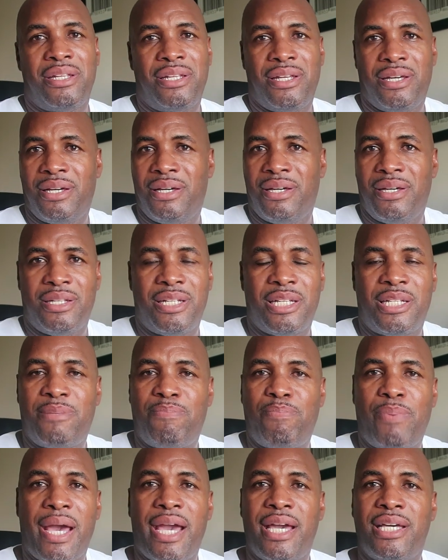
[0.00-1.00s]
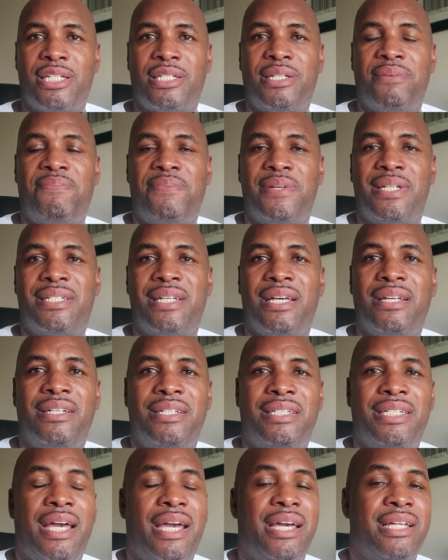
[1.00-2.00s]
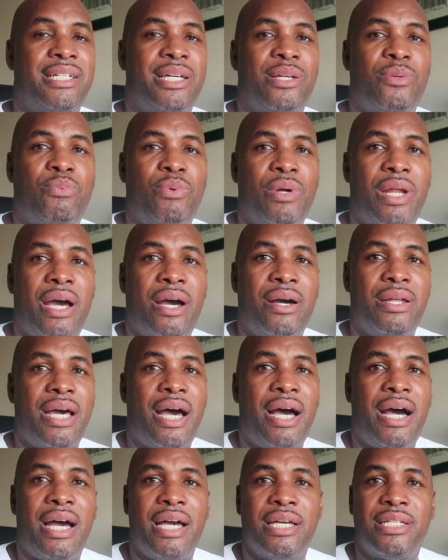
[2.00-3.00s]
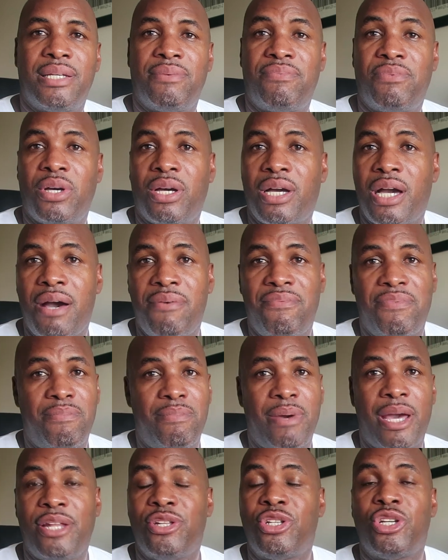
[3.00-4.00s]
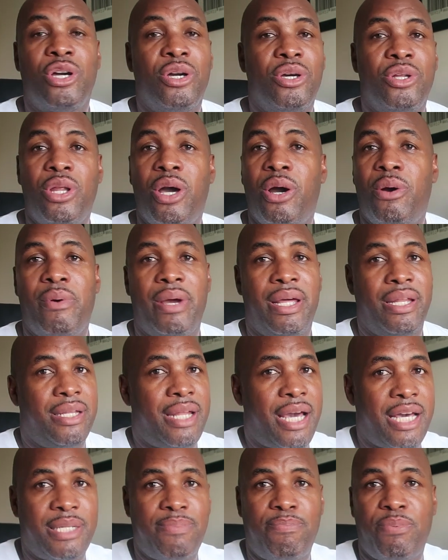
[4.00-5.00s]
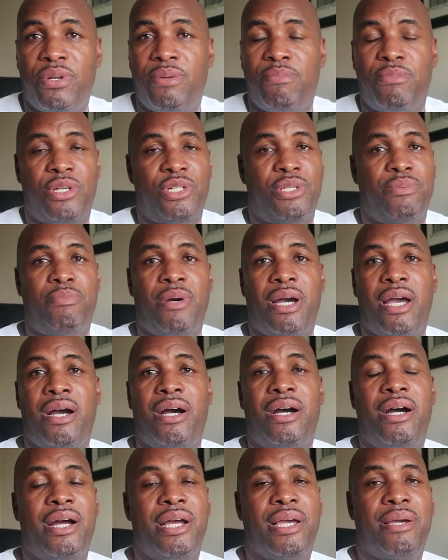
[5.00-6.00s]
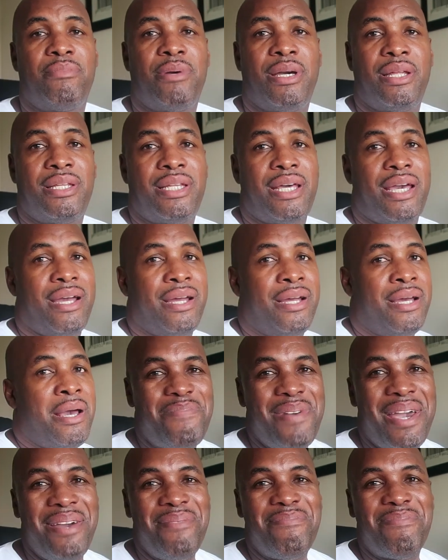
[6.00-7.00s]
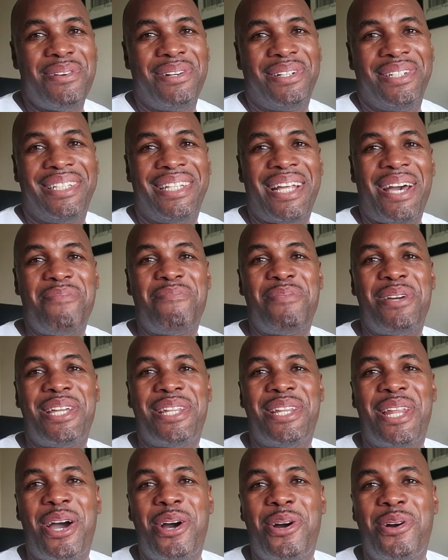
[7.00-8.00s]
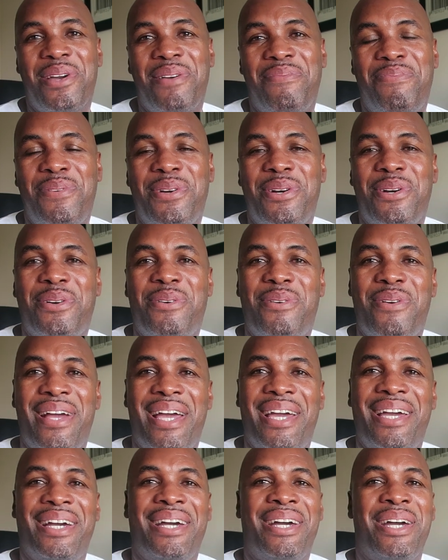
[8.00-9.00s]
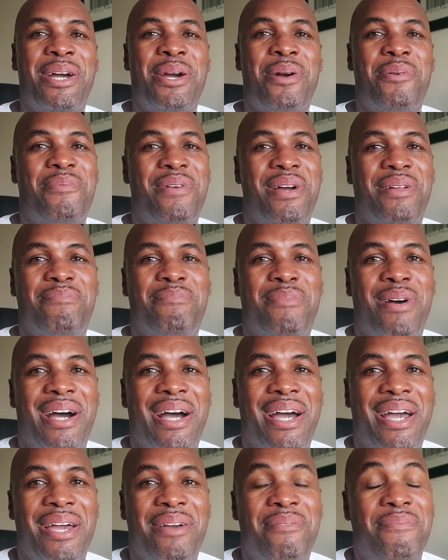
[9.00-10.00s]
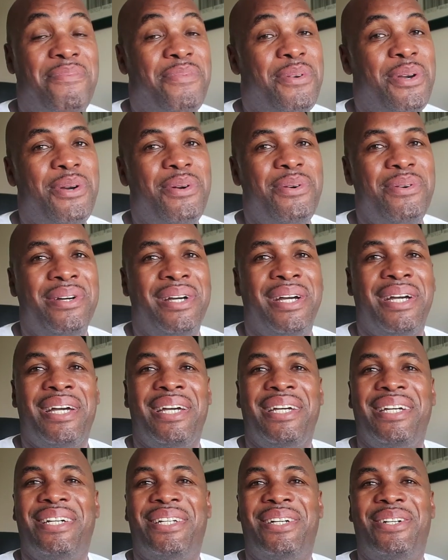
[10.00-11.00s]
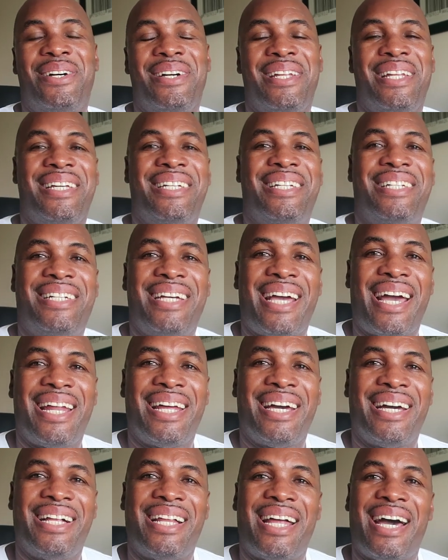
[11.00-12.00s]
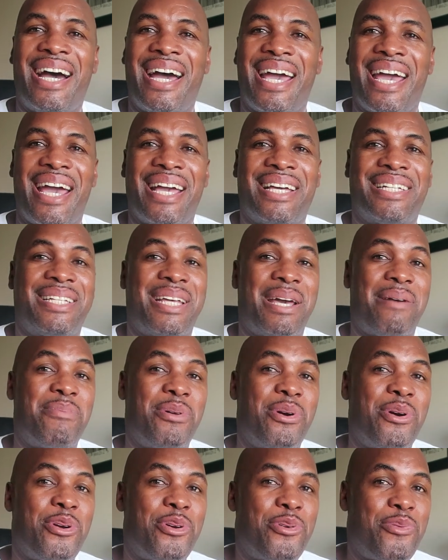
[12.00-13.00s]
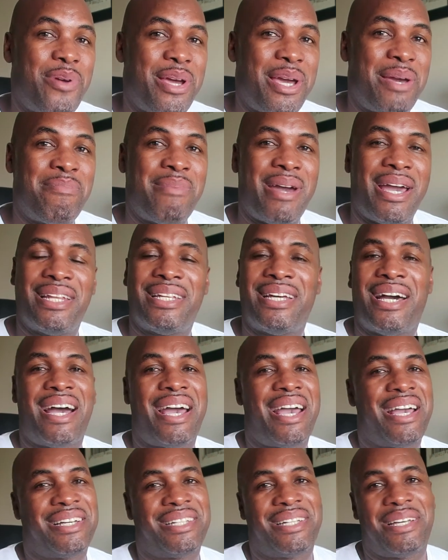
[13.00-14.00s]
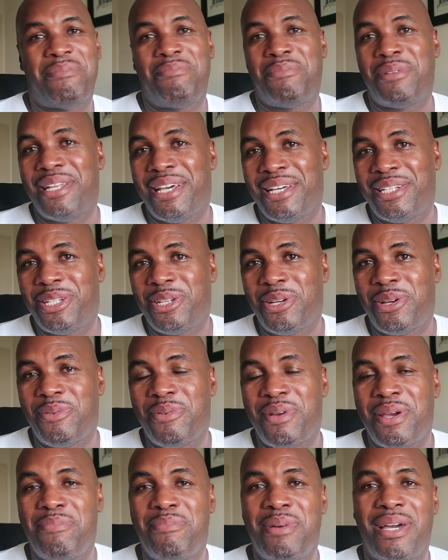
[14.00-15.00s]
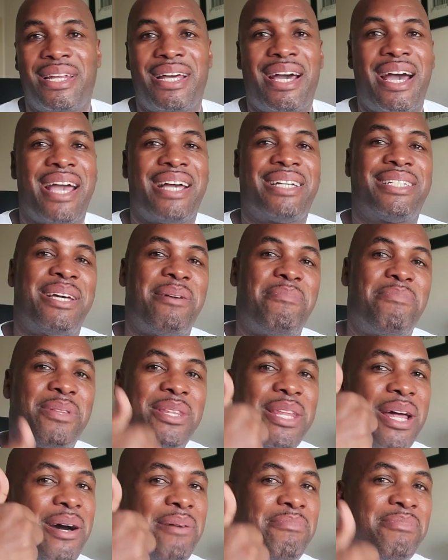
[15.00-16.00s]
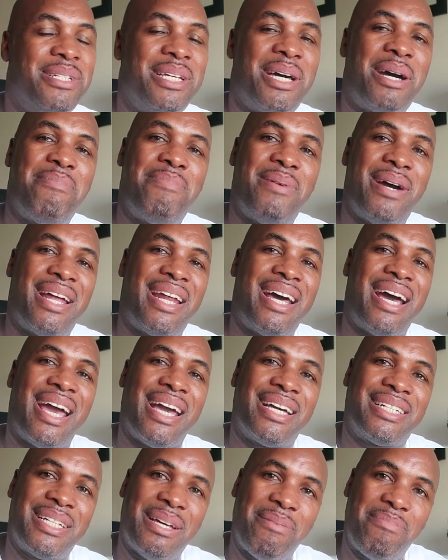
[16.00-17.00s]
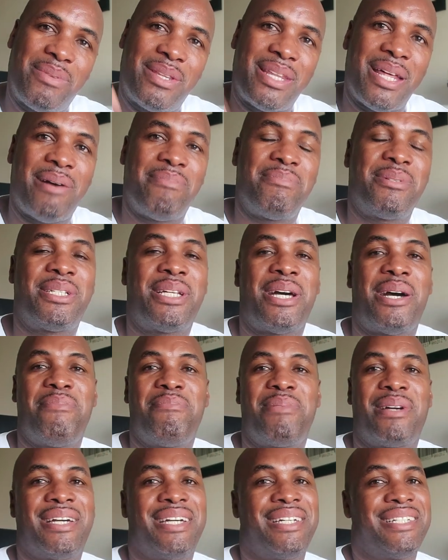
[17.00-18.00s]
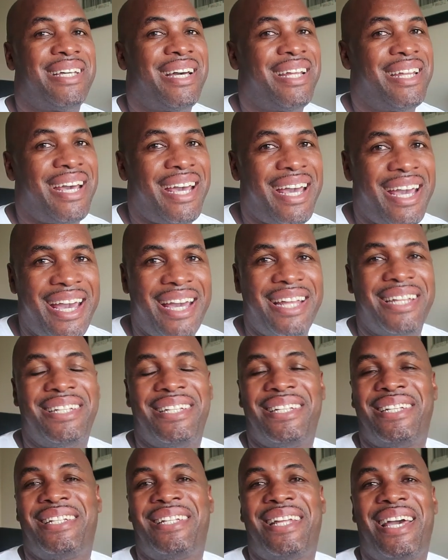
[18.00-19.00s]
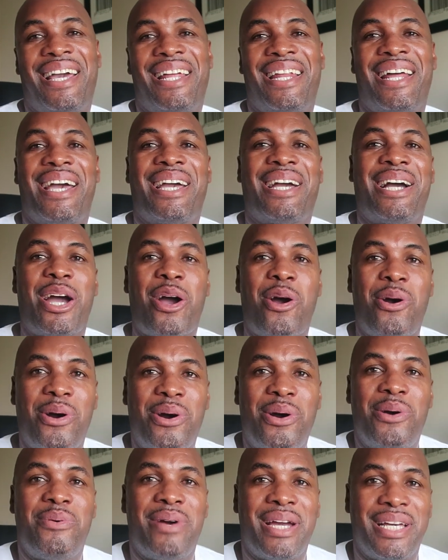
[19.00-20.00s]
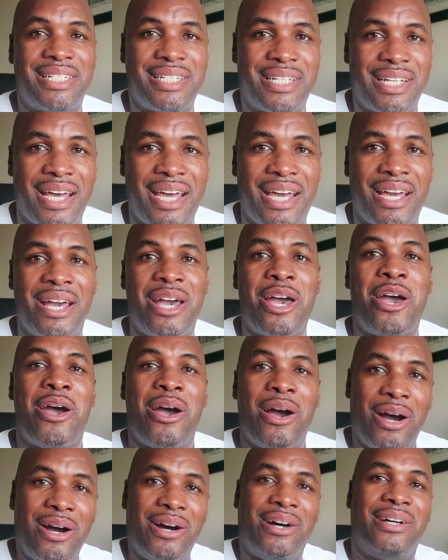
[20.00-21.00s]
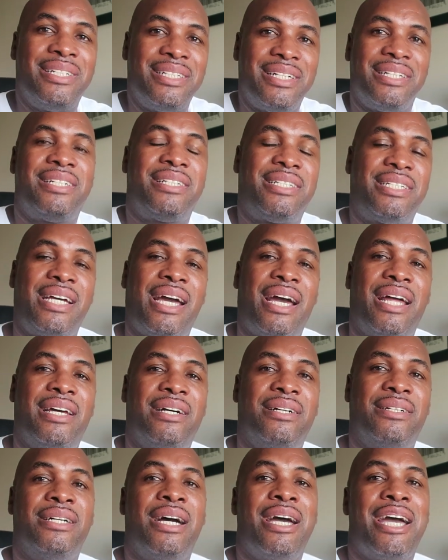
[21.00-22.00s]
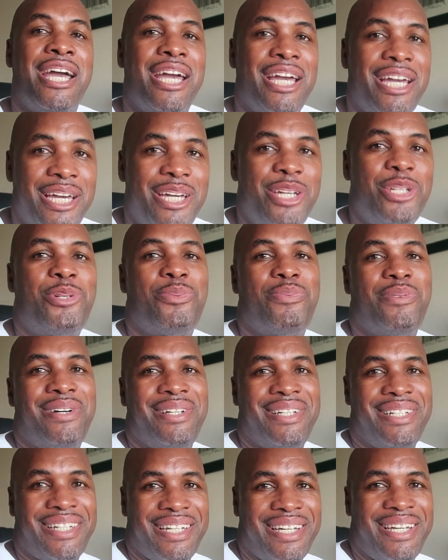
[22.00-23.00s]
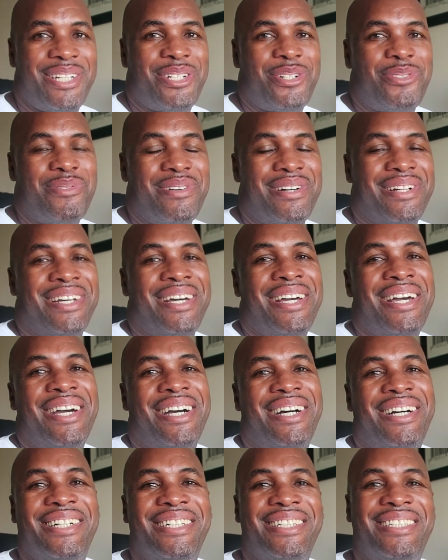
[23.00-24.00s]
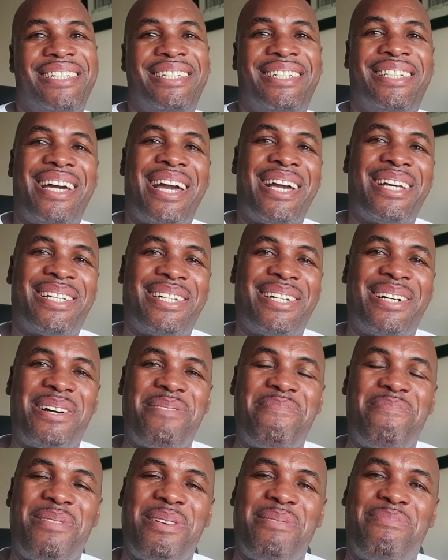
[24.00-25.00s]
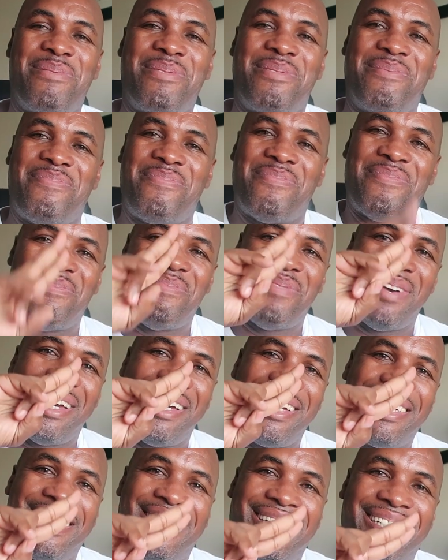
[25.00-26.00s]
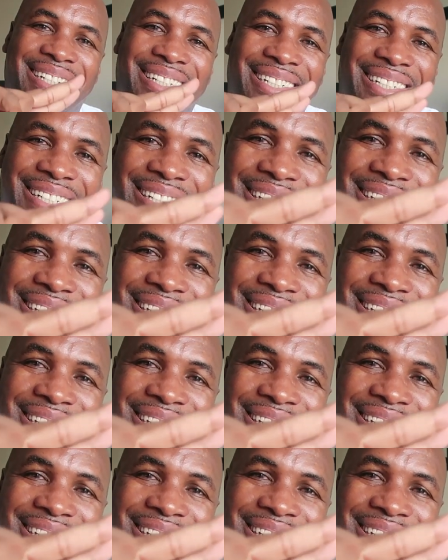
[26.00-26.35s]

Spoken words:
the space to facilitate it without the eyes of the government knowing. That's pretty much my argument there. People, let me know if you agree with my view. You know, on this channel, I accept agreement, I accept disagreement, I accept thumbs up, and I accept thumbs down, because at the end of the day, like I always say on this channel, each one teach one. Until next time, people, peace.